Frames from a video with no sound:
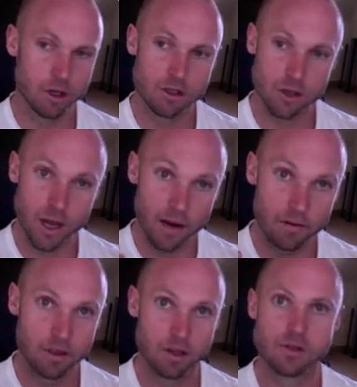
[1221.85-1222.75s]
So
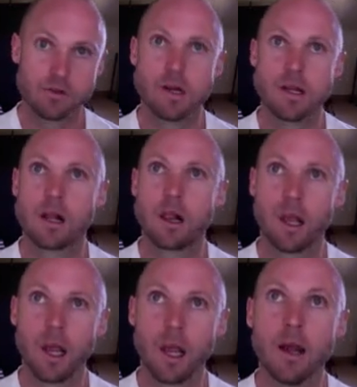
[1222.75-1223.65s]
everything is really
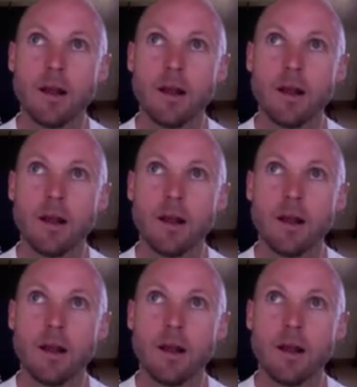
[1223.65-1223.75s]
clear.